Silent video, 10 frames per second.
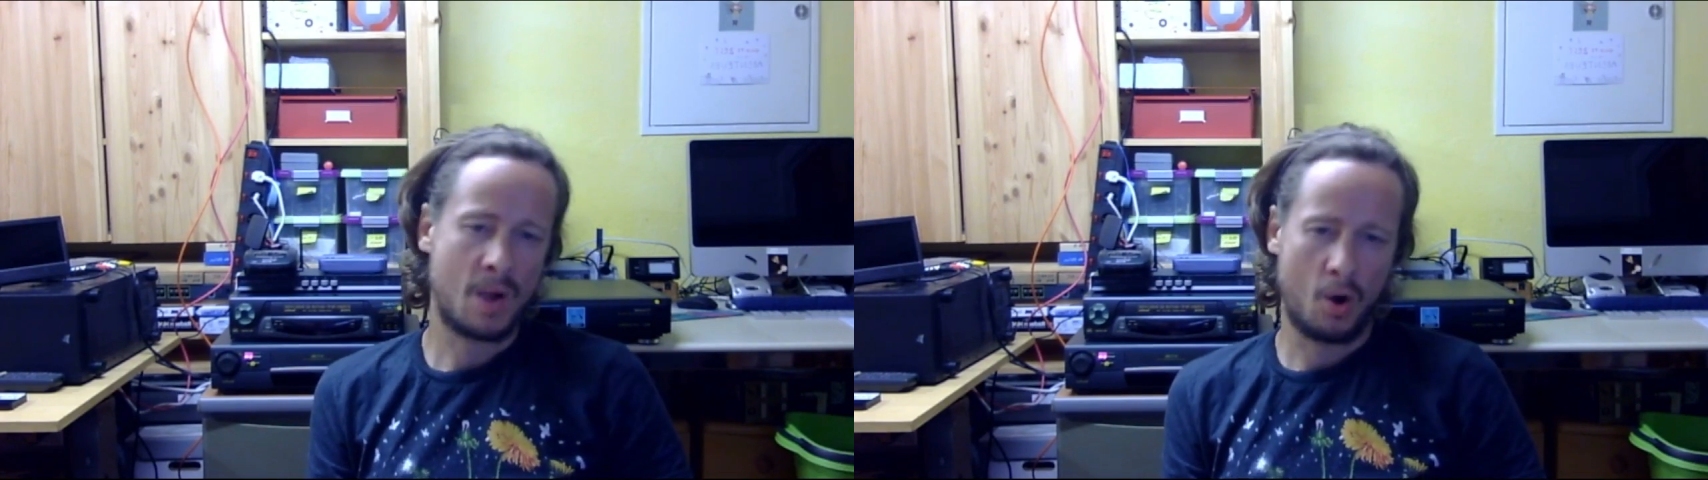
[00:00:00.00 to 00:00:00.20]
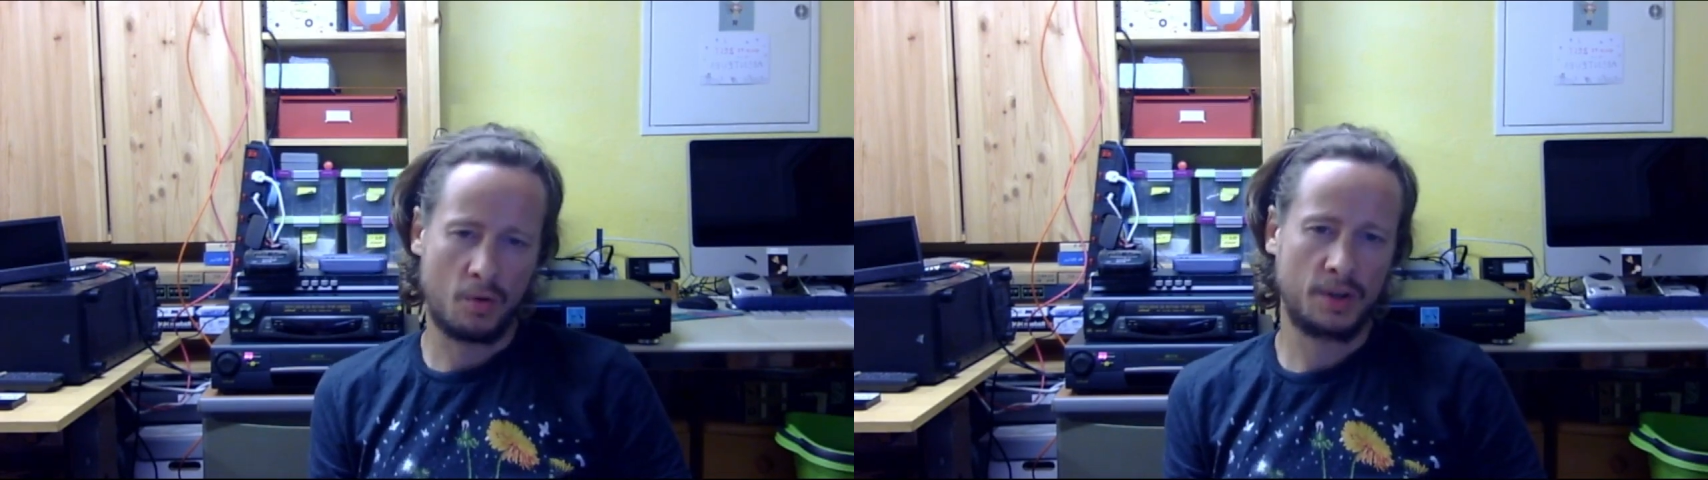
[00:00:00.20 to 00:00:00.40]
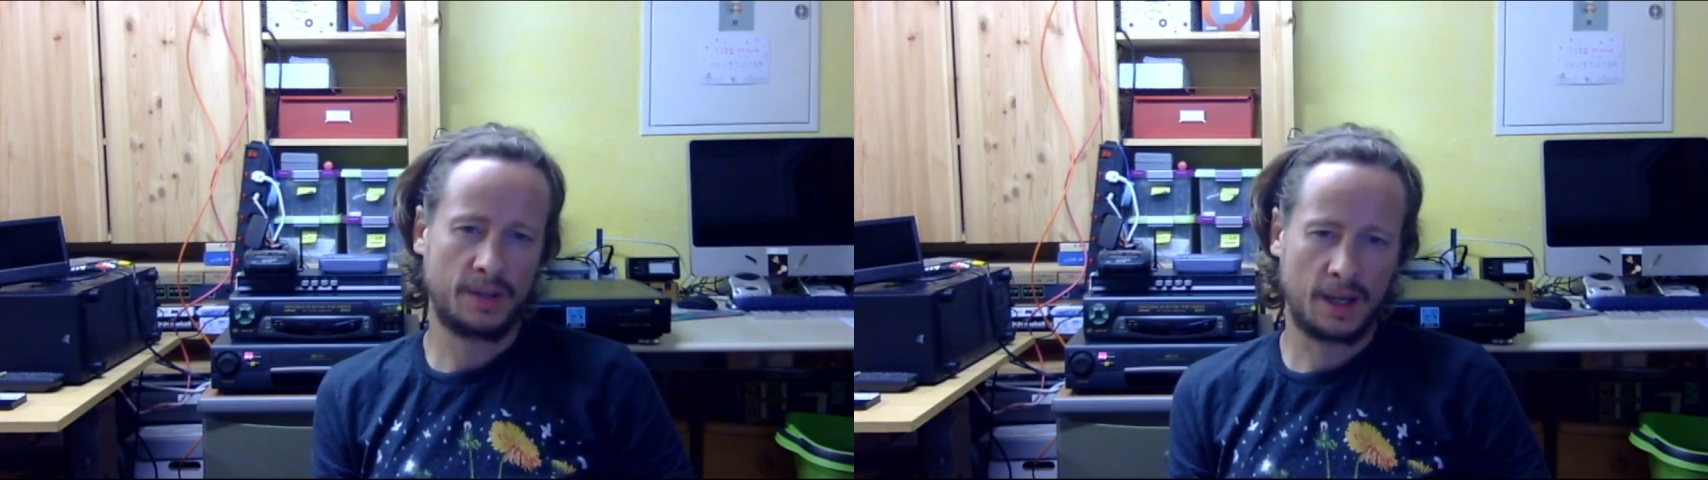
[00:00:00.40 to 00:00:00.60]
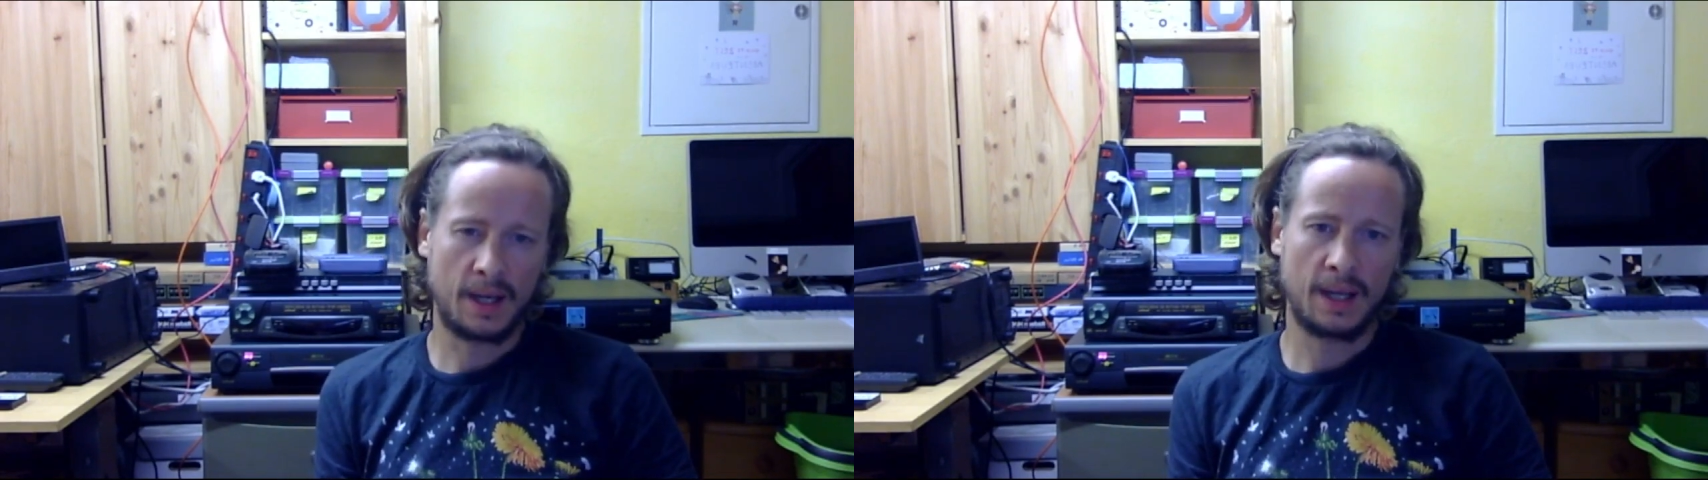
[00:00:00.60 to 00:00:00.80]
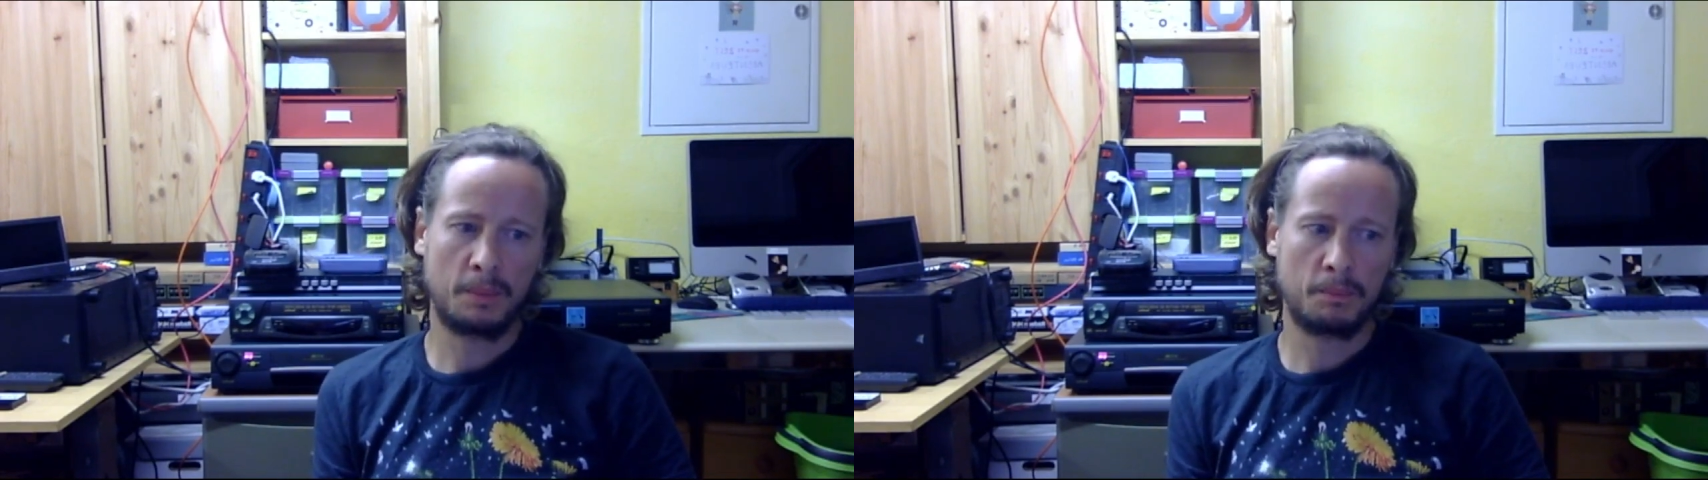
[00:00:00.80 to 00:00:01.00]
over
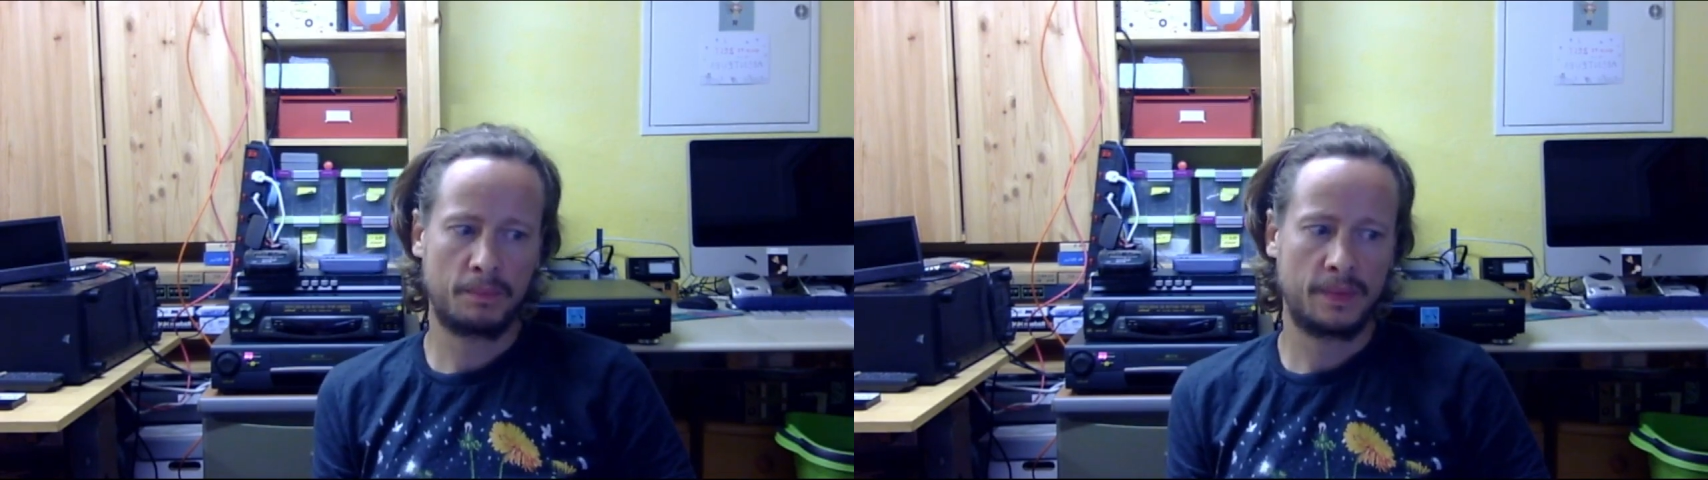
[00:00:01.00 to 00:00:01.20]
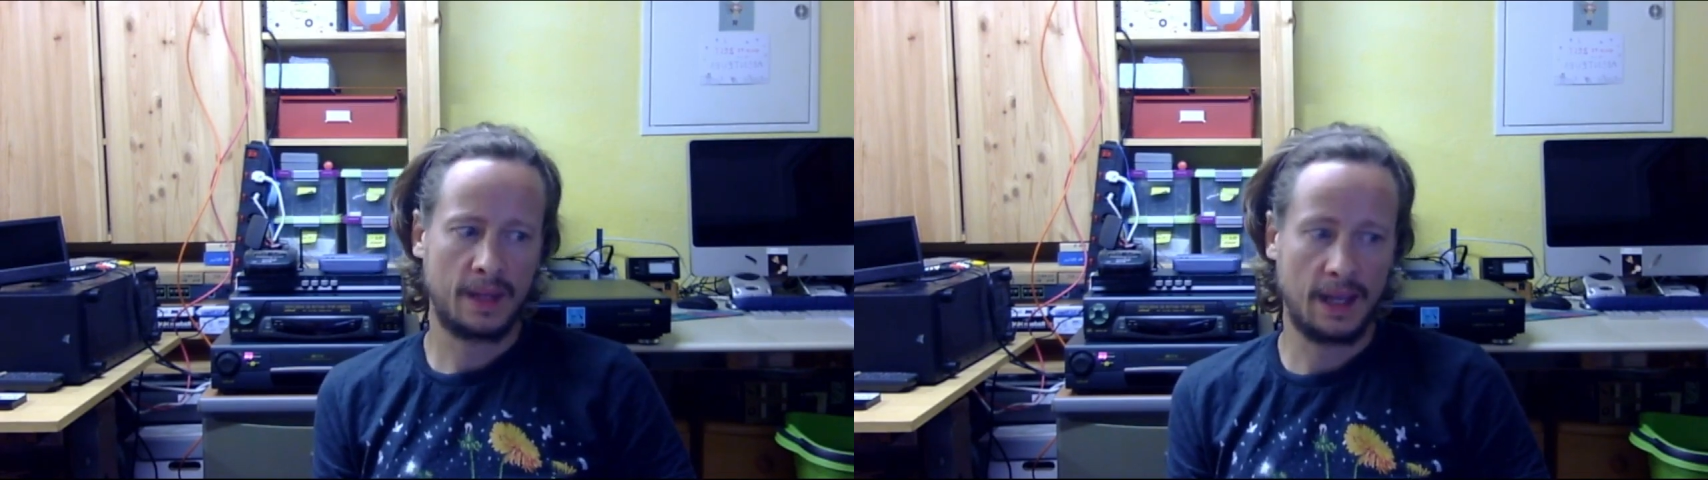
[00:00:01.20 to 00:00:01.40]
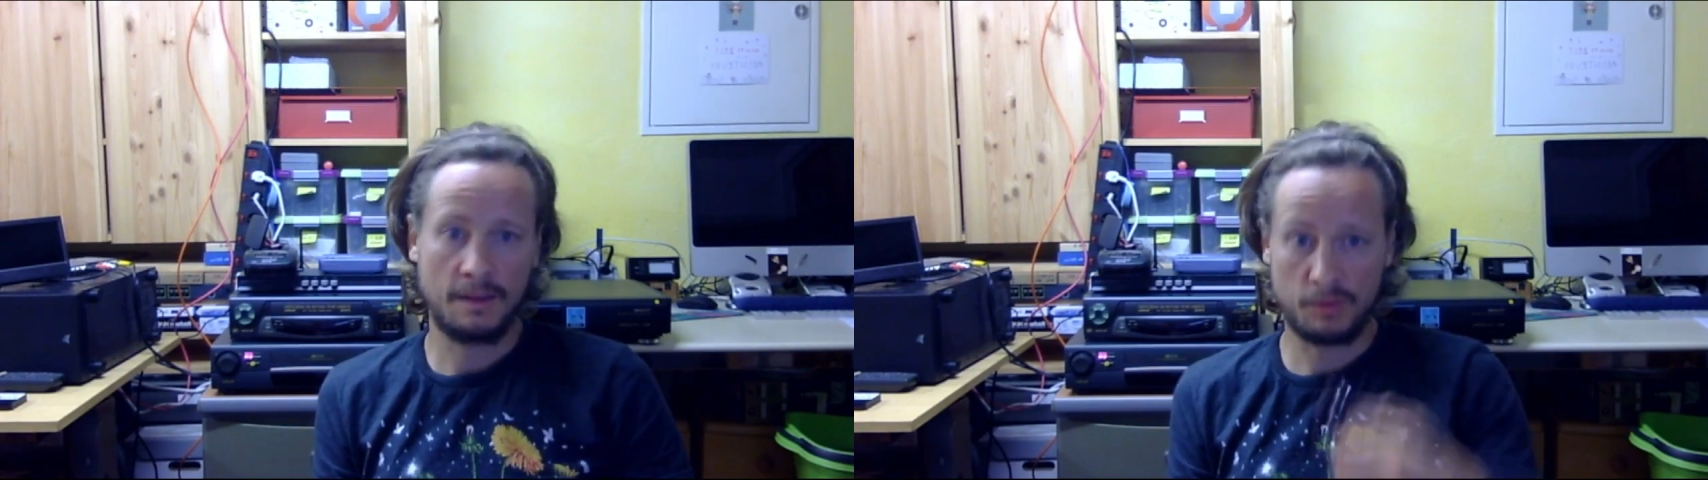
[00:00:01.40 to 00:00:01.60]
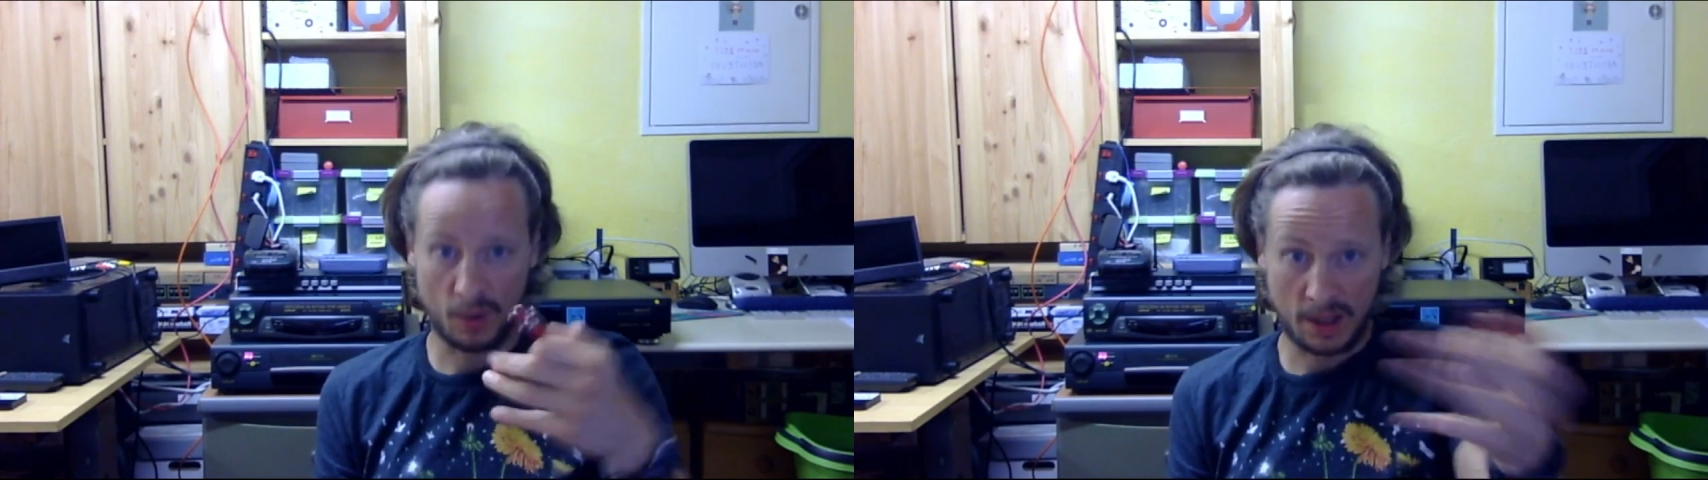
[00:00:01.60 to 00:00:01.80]
time, if